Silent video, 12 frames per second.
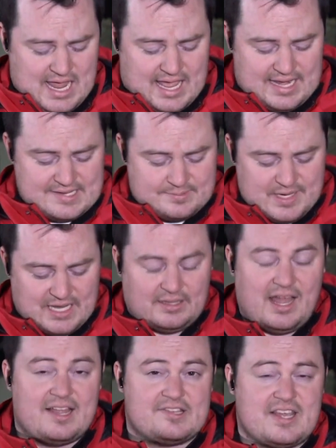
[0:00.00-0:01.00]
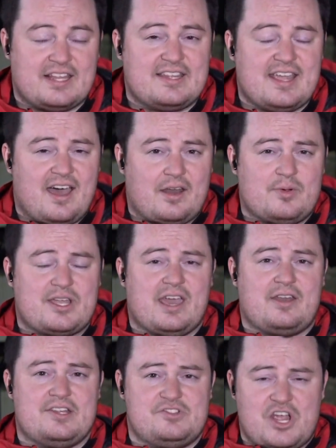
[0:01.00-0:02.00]
and he's being lodged at the Ottawa
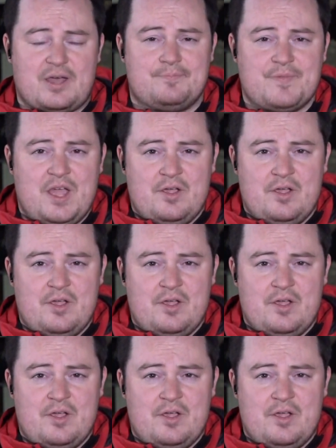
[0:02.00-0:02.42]
County Jail.